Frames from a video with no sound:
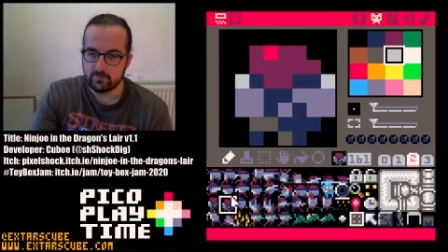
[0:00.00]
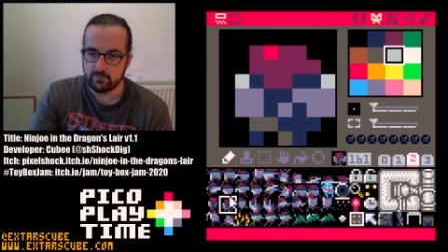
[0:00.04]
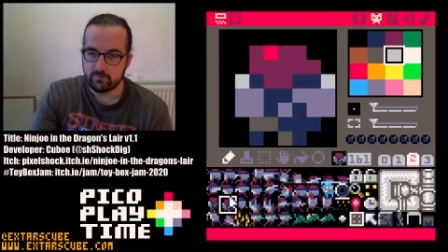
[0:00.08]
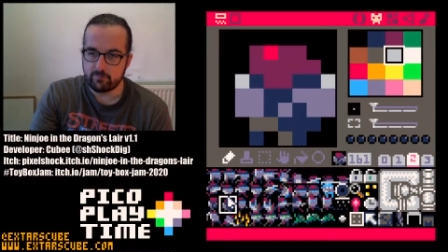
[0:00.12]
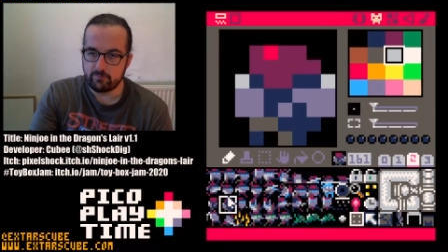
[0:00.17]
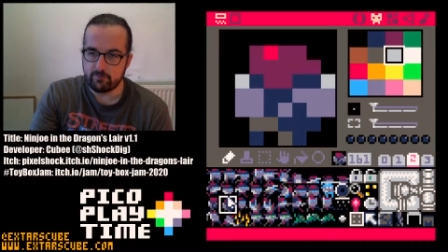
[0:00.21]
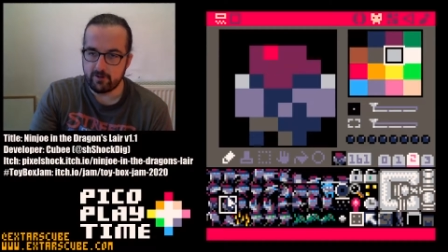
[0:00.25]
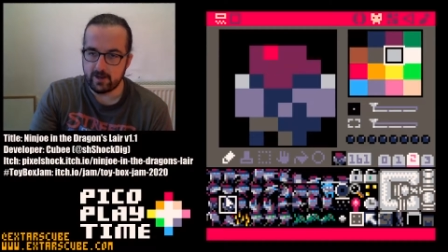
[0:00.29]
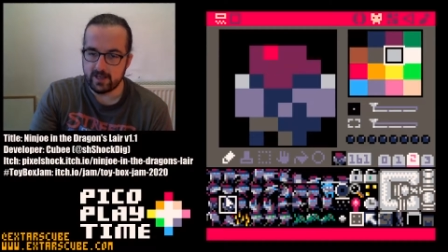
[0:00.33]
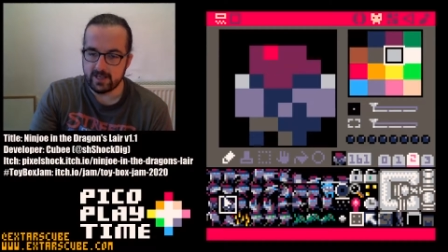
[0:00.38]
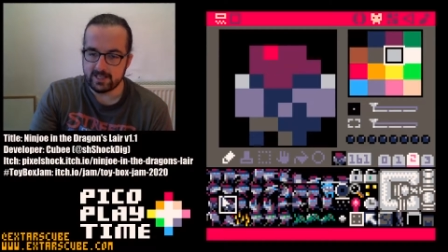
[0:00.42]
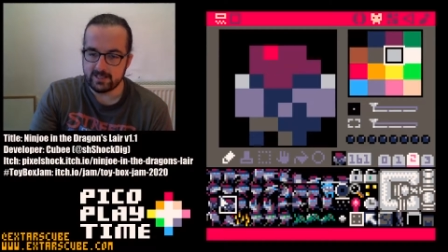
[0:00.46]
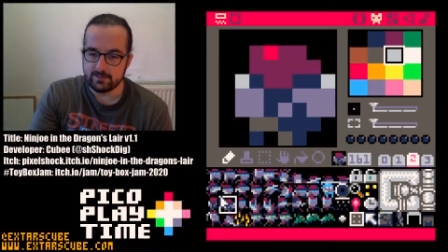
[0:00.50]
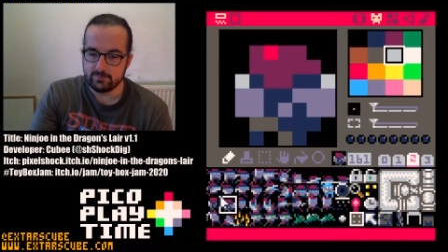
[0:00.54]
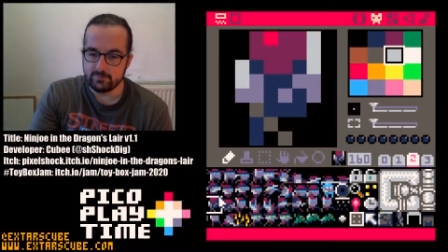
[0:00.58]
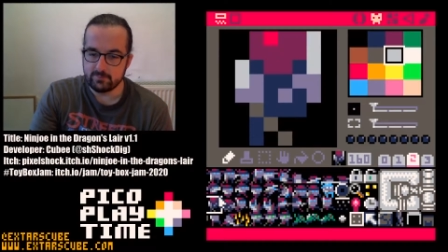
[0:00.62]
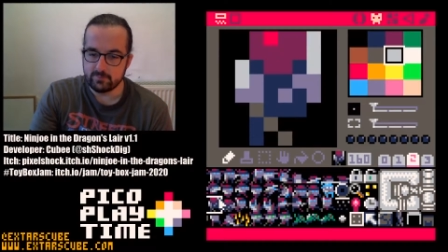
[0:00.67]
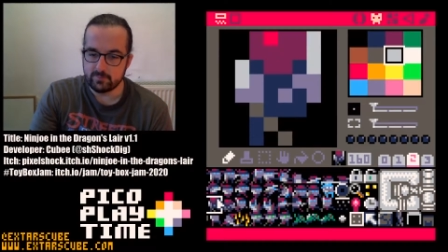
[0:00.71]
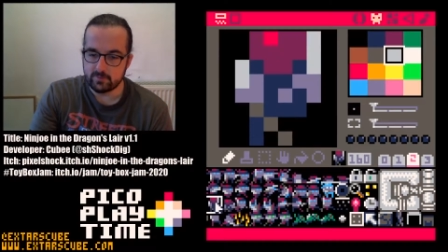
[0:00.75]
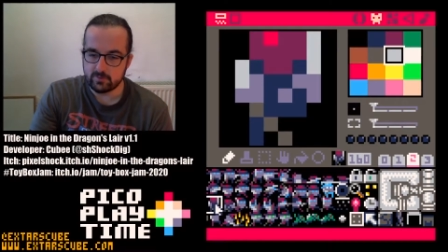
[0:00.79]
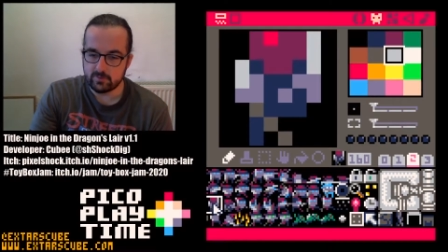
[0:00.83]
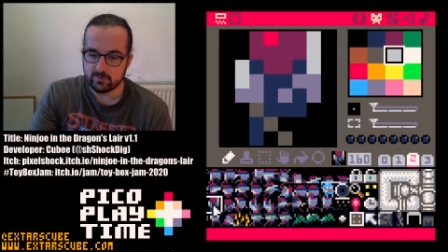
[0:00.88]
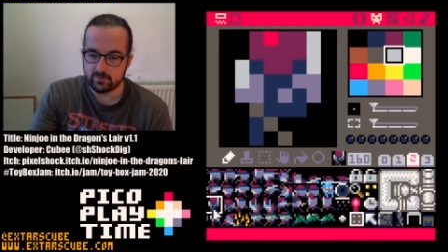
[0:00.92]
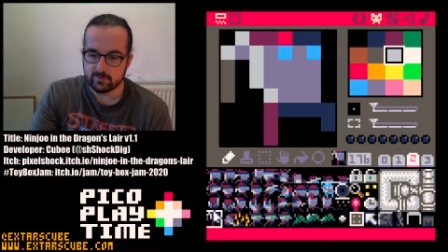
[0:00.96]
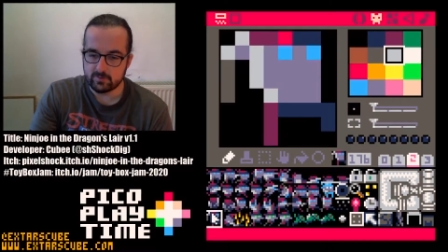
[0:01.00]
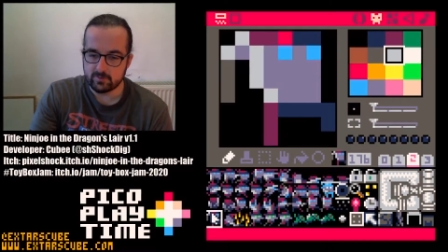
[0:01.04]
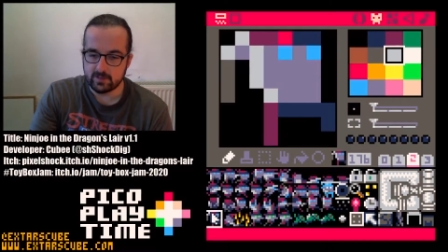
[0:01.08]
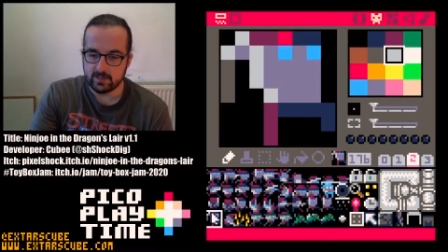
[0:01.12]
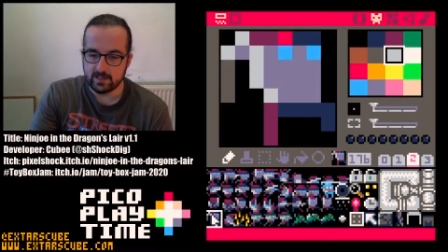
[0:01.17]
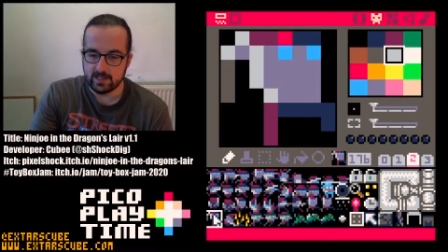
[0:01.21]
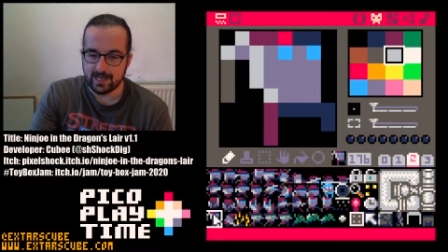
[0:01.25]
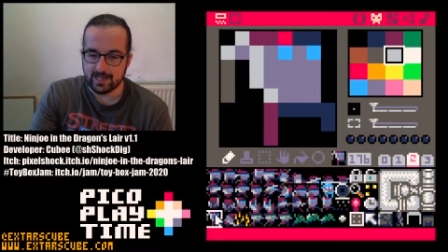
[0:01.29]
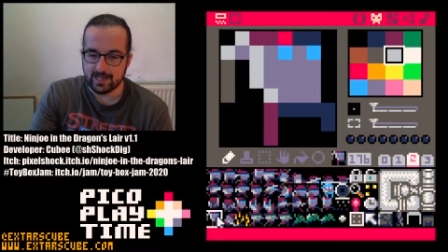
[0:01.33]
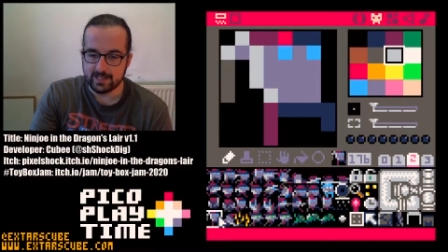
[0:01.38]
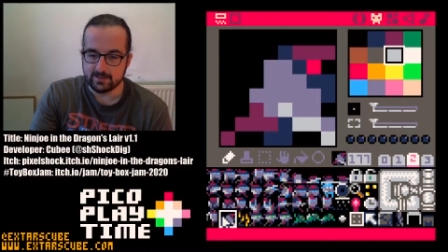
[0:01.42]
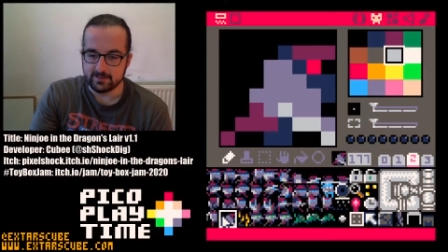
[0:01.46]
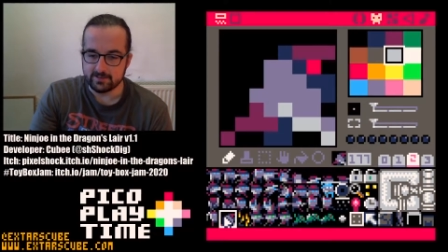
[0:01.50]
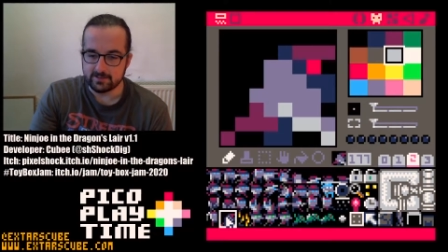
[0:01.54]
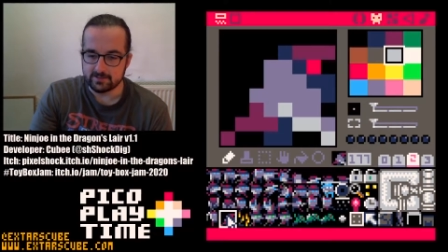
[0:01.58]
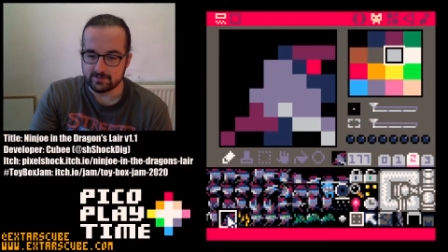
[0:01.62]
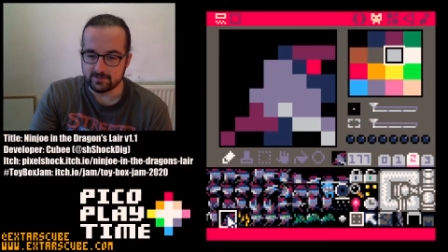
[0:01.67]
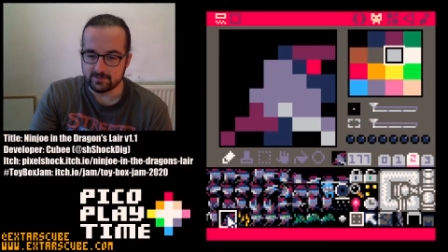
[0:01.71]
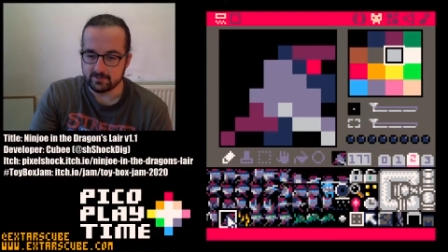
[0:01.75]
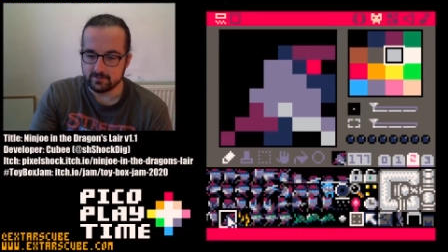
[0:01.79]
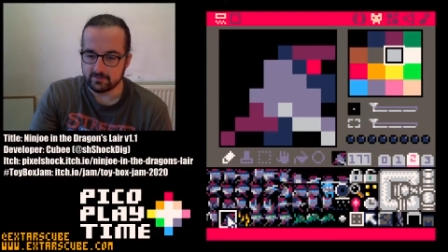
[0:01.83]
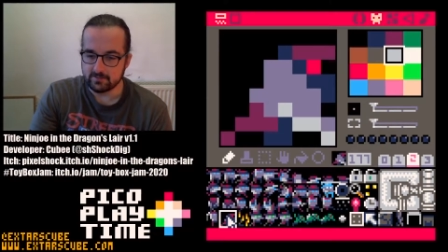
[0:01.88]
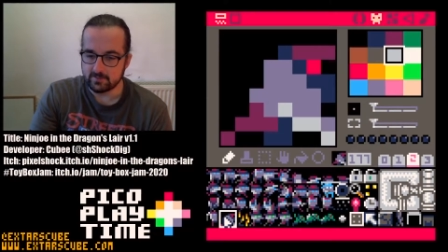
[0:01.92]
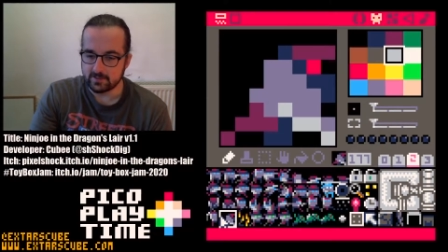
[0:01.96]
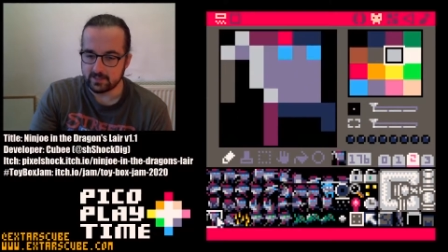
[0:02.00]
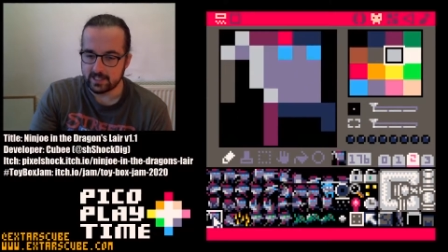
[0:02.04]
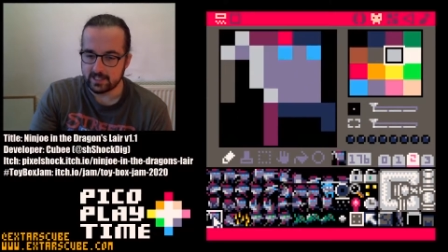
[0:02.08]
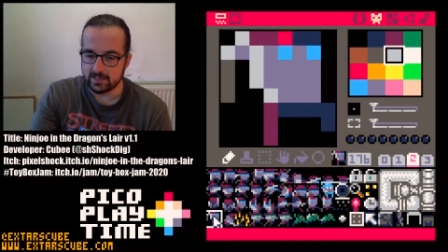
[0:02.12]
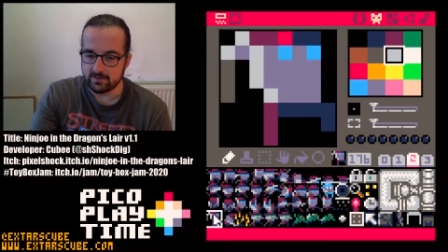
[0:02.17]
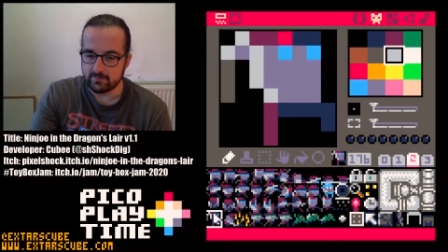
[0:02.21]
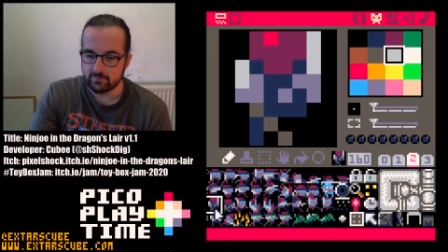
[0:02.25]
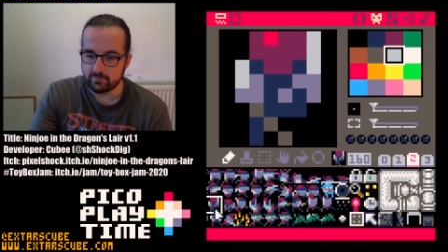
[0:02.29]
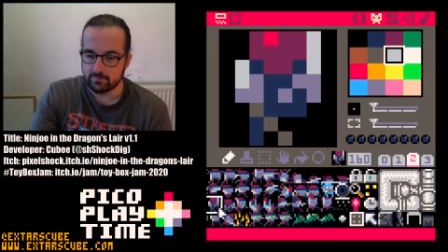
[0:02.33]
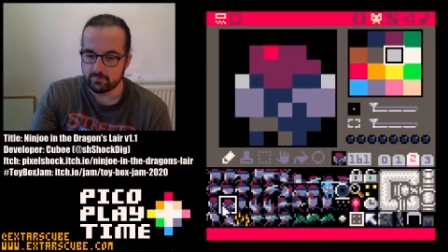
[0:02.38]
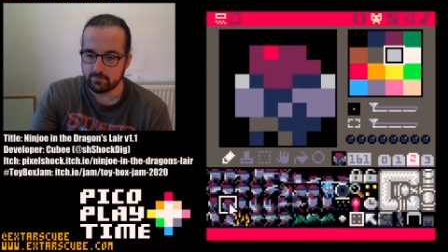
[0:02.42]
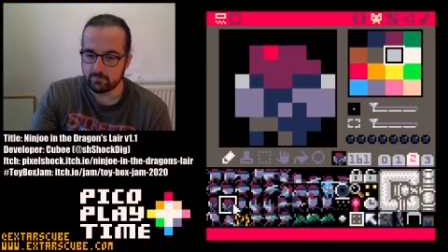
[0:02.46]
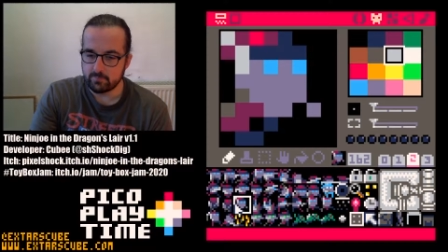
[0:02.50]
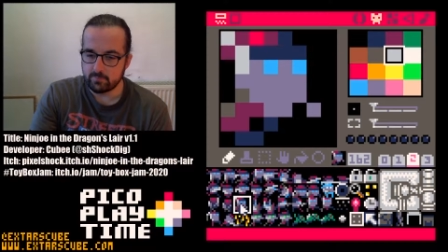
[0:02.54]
frames and kind of